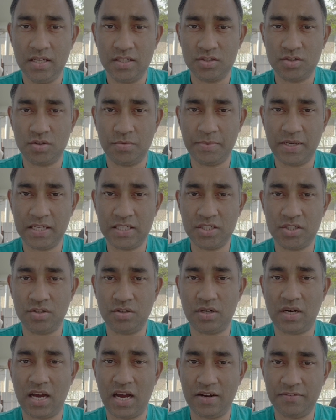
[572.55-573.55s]
So make
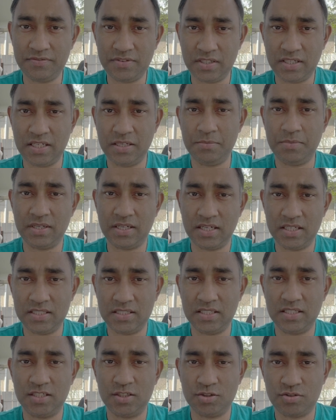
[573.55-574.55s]
sure after
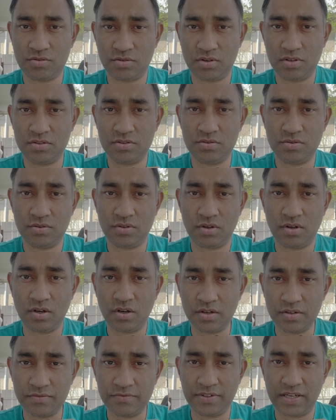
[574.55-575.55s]
immigration in Toronto
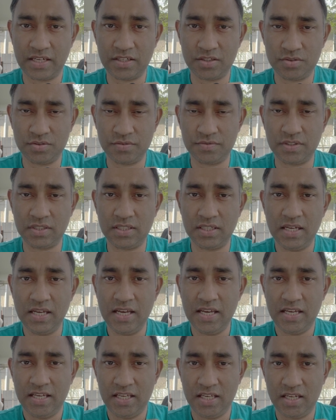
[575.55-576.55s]
or Vancouver,
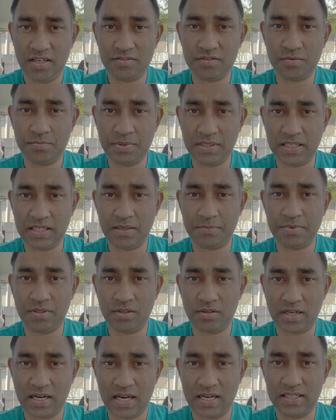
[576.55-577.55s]
you have to pick up
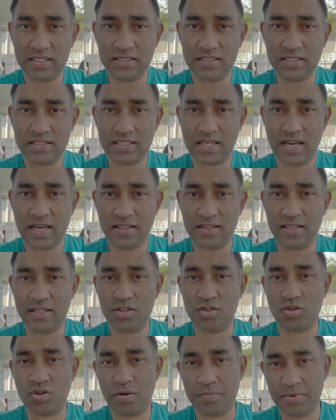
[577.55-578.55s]
your luggages and
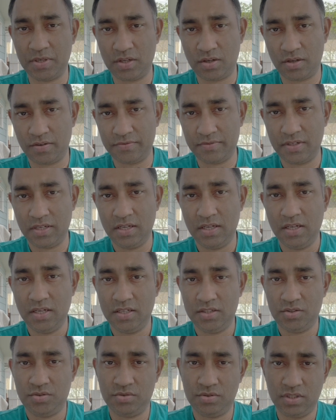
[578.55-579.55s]
then drop it off
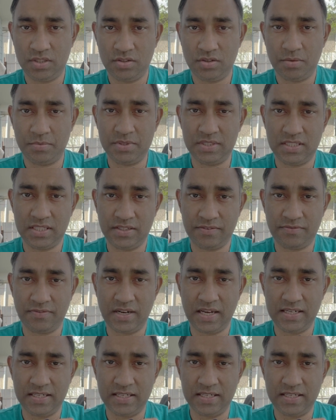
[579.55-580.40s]
to the domestic flight